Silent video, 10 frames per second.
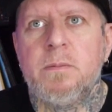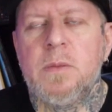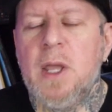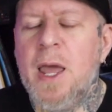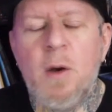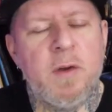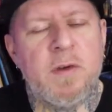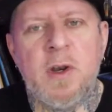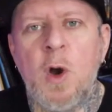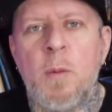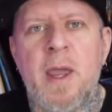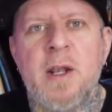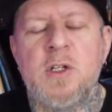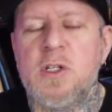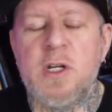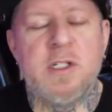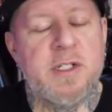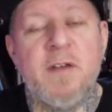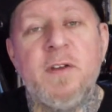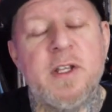I don't even know, man. There's
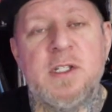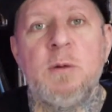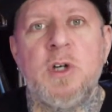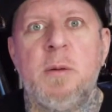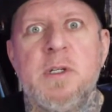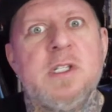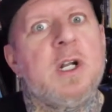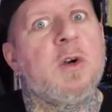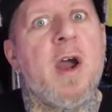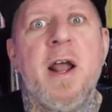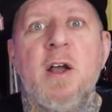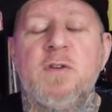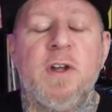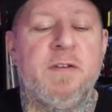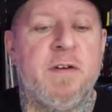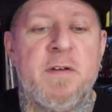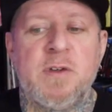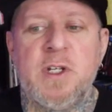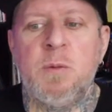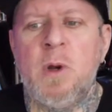definitely a subgenre, but this is a Grindhouse flick if I've ever
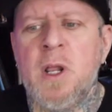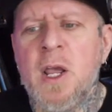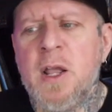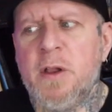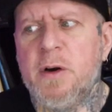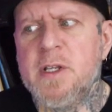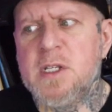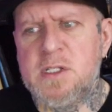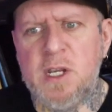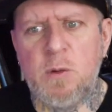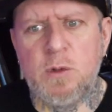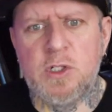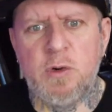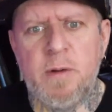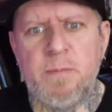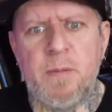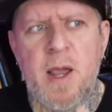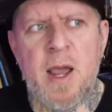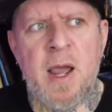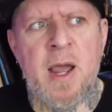seen one. There is a sequel to it.
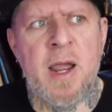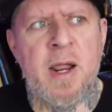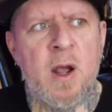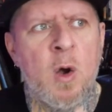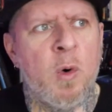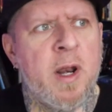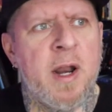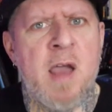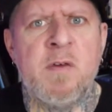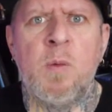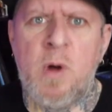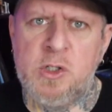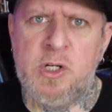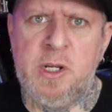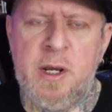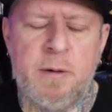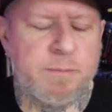I own it, haven't watched it yet.